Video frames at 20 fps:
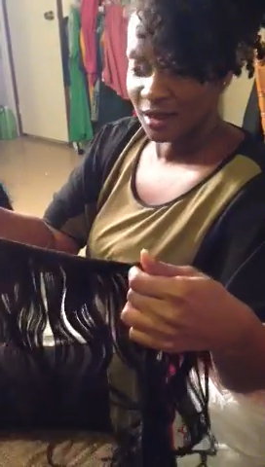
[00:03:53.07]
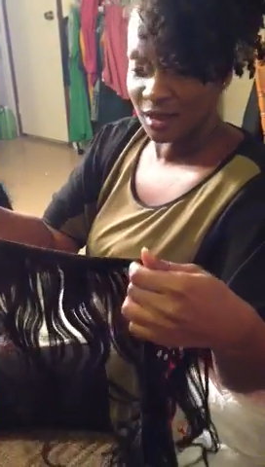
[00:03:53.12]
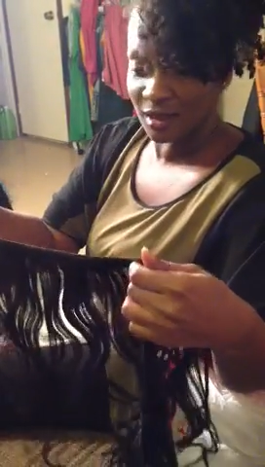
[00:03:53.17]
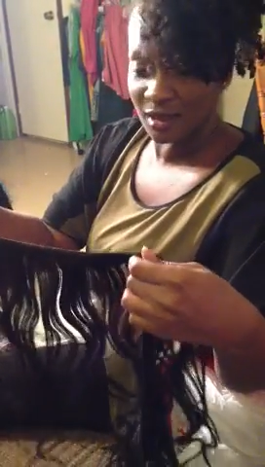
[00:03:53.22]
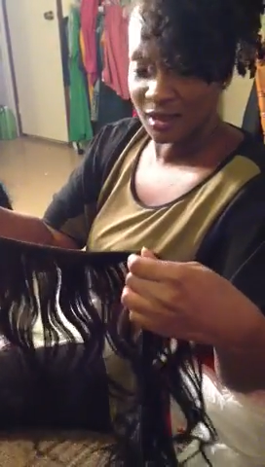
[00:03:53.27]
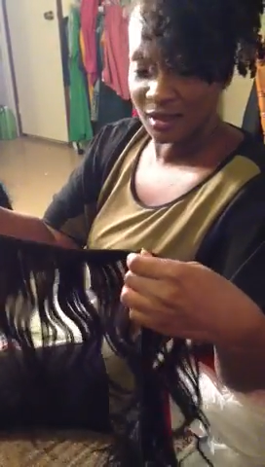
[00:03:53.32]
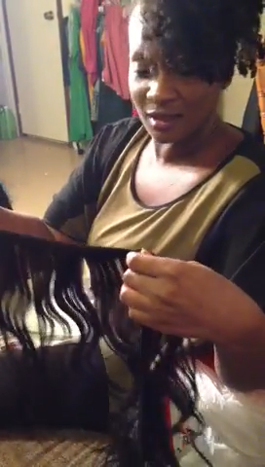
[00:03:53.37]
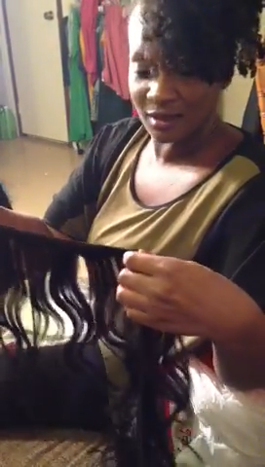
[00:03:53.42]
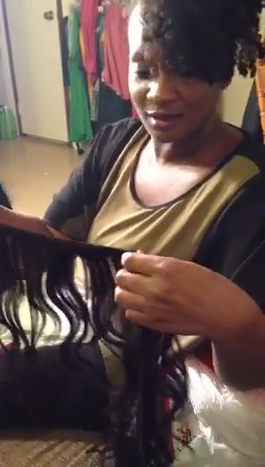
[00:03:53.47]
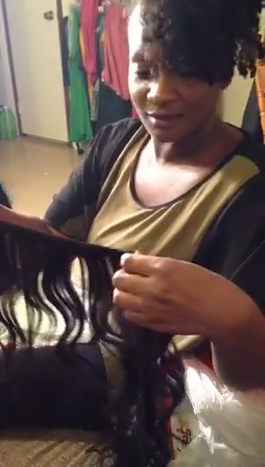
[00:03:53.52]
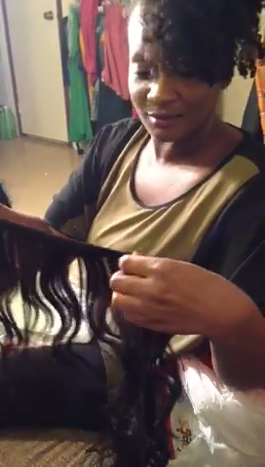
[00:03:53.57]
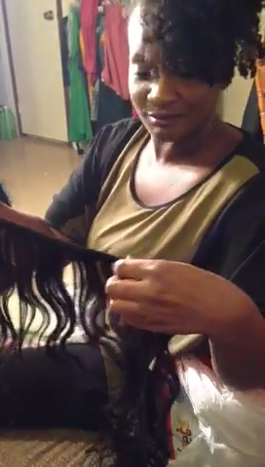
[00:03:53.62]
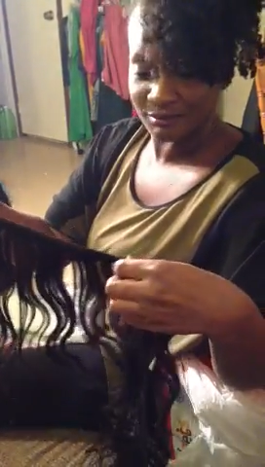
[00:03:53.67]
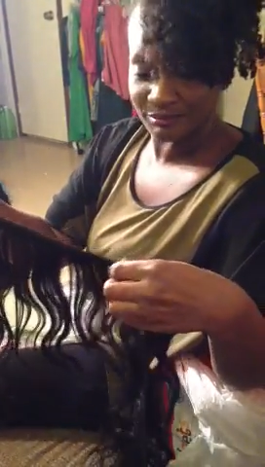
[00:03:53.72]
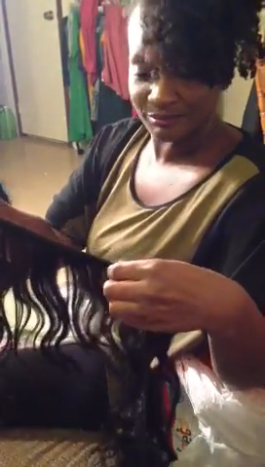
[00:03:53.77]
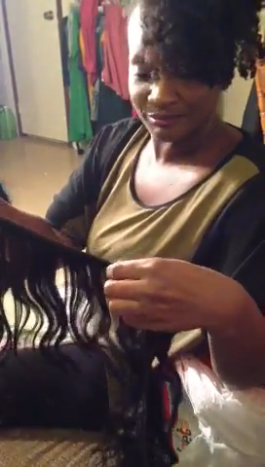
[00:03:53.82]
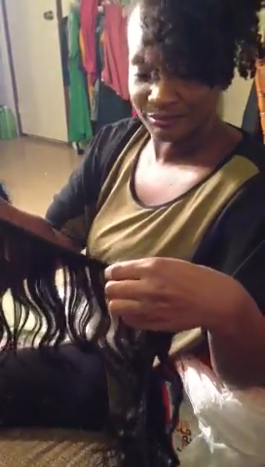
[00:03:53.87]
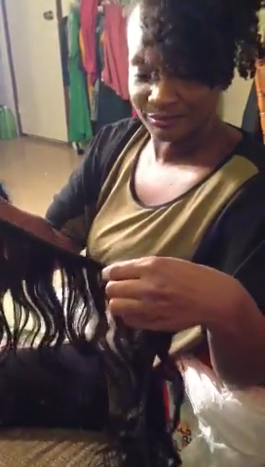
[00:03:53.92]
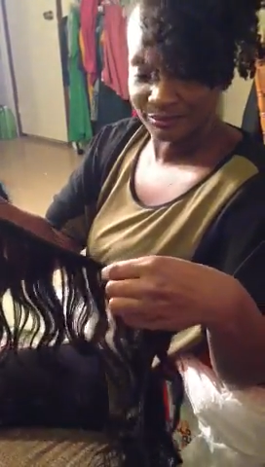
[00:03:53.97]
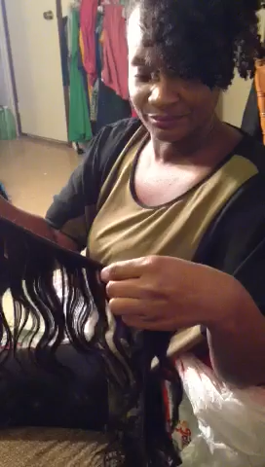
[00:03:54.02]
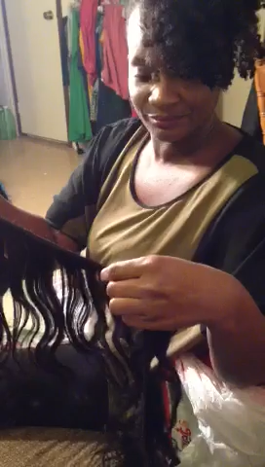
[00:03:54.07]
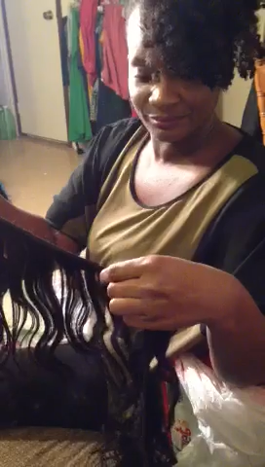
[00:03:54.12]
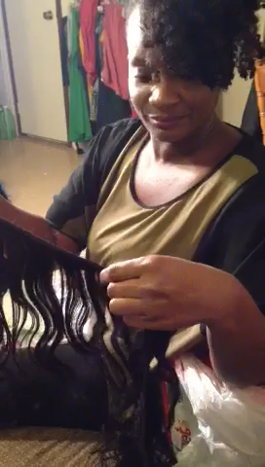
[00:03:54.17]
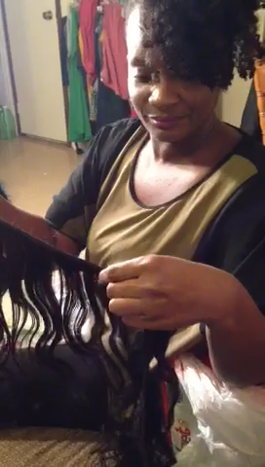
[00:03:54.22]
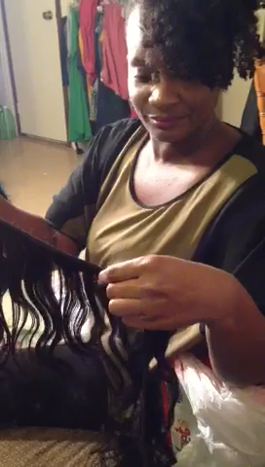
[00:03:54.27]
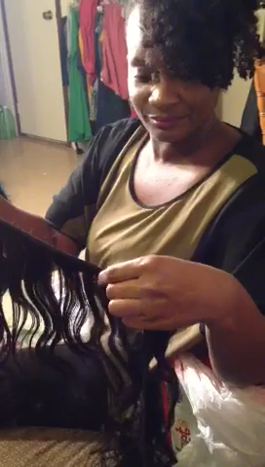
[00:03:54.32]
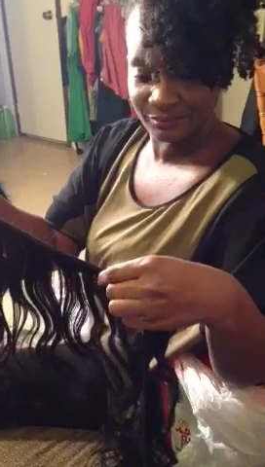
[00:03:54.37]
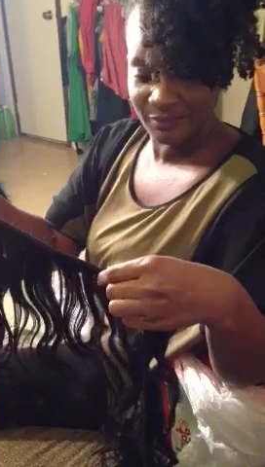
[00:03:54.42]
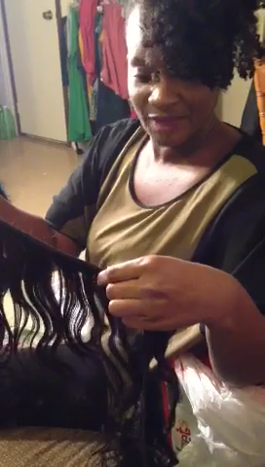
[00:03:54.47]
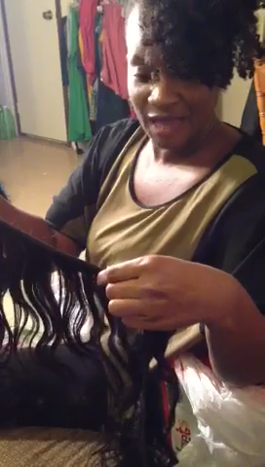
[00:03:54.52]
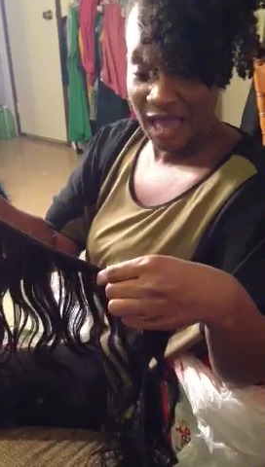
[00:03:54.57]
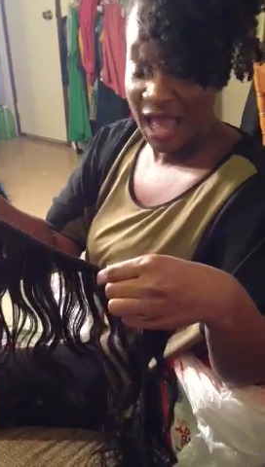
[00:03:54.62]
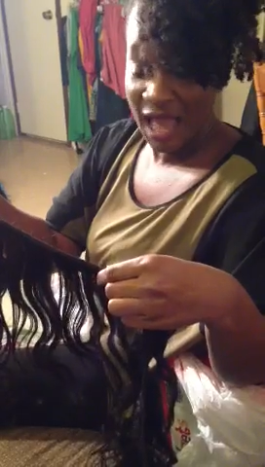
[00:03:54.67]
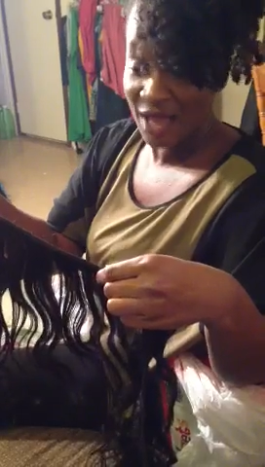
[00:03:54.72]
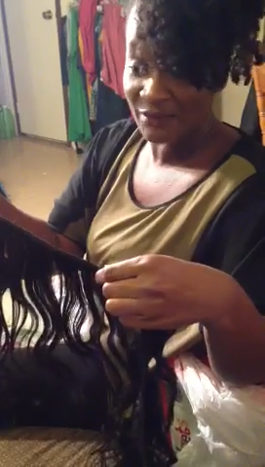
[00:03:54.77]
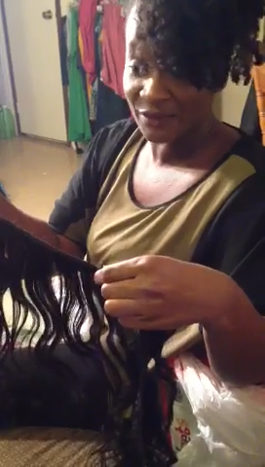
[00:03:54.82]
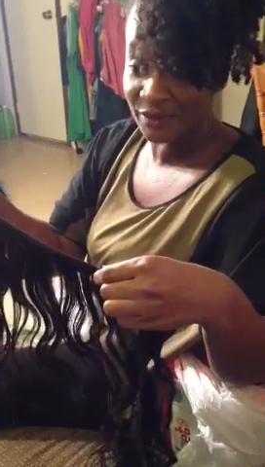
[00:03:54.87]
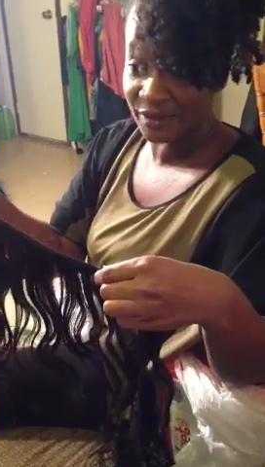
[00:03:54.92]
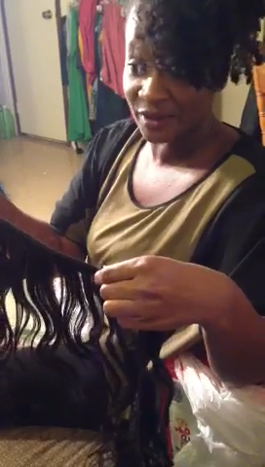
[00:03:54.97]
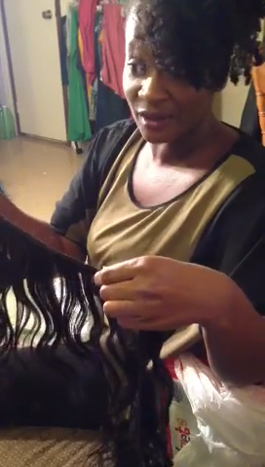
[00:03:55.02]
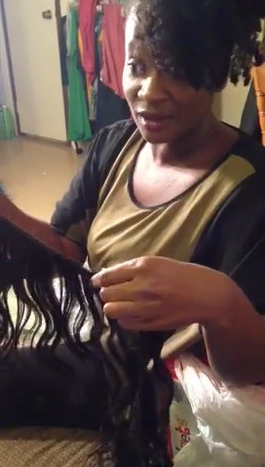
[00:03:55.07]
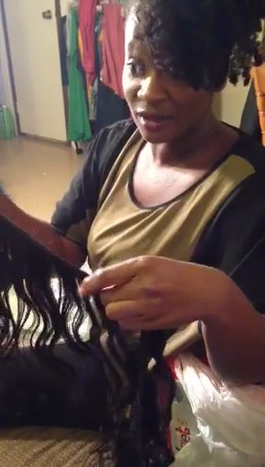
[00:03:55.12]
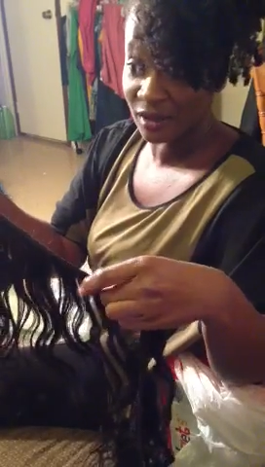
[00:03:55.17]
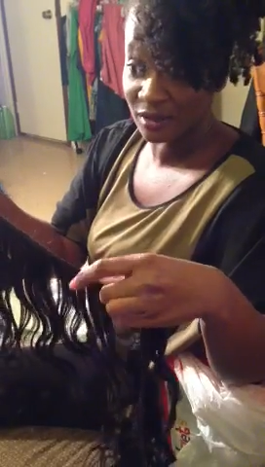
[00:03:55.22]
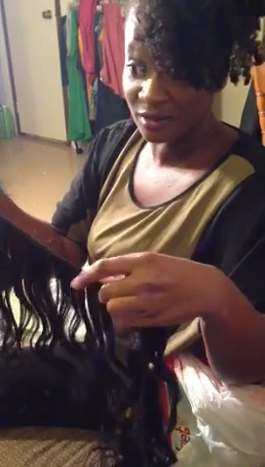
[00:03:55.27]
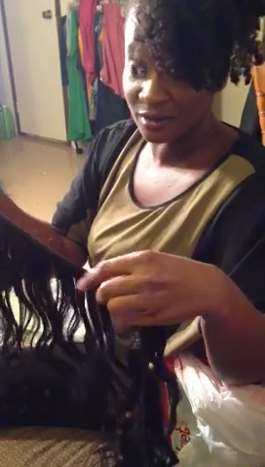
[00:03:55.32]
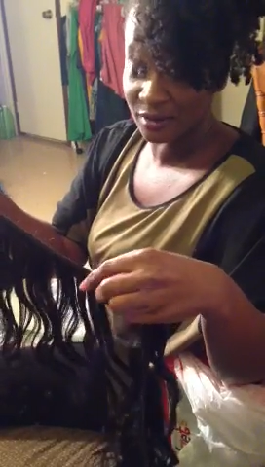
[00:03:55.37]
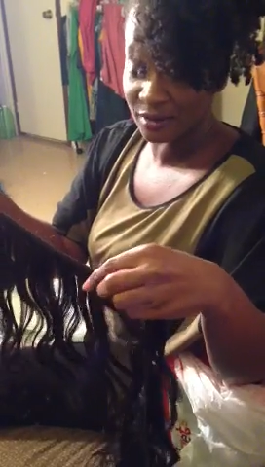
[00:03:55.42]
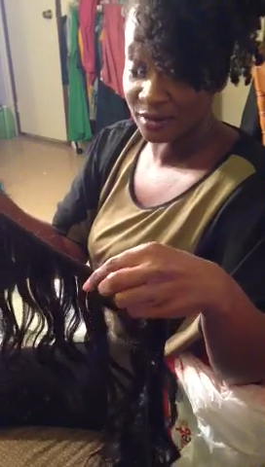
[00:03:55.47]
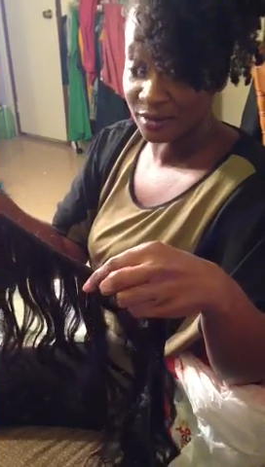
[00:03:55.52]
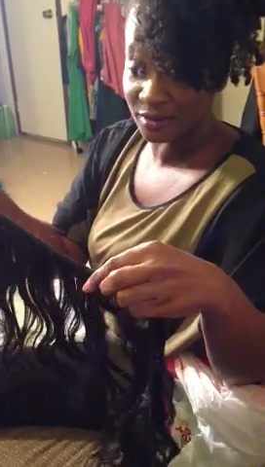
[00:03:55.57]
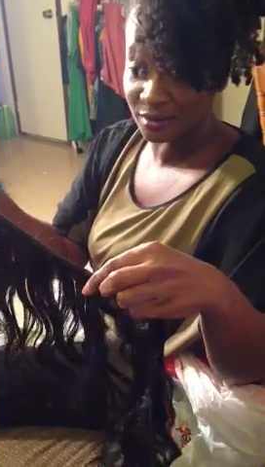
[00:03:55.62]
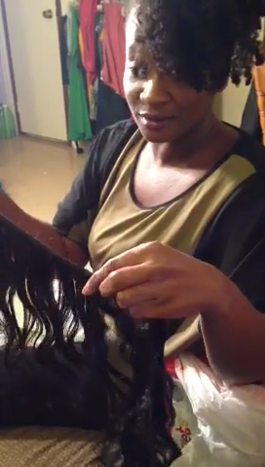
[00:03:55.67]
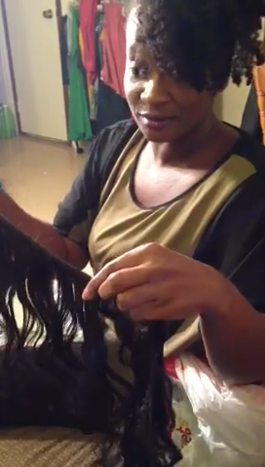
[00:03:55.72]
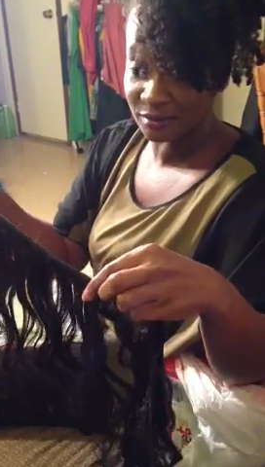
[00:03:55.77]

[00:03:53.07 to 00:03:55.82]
I haven't heard,